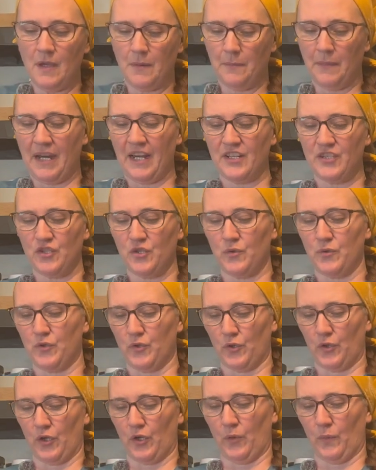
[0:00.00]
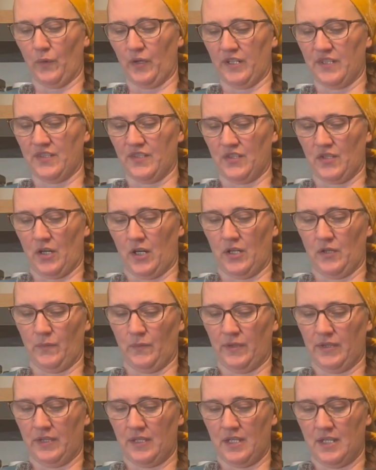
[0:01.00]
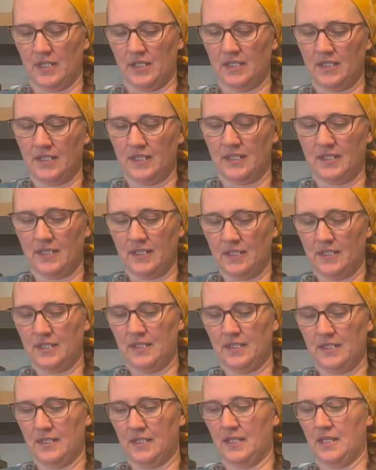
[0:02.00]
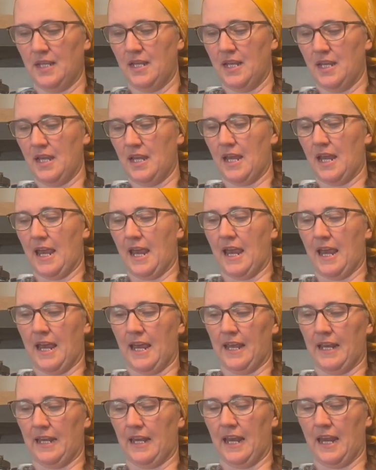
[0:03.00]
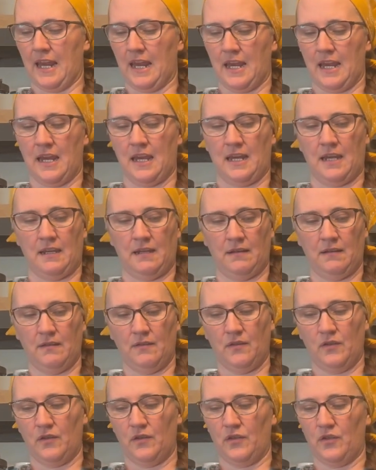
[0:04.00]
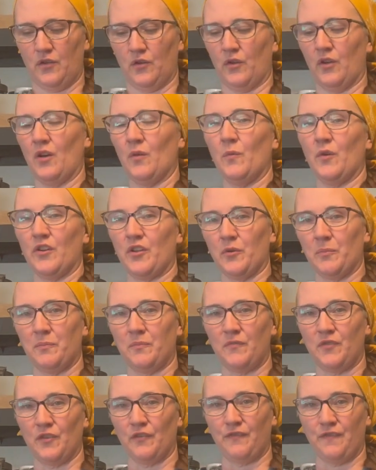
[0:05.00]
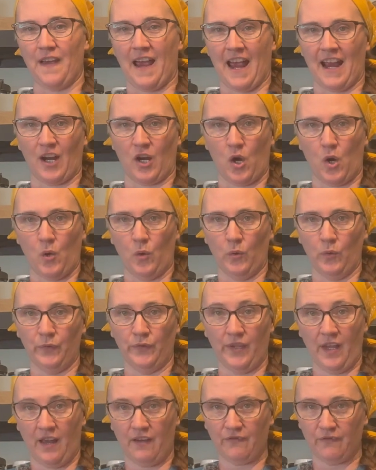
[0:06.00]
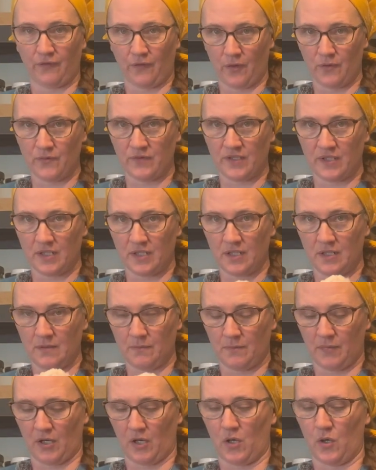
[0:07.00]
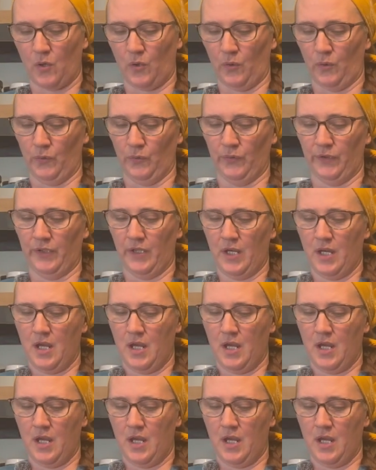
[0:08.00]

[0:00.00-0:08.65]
Mind you, you're going to want to start with this you're going to want your fat cold, not frozen, but cold.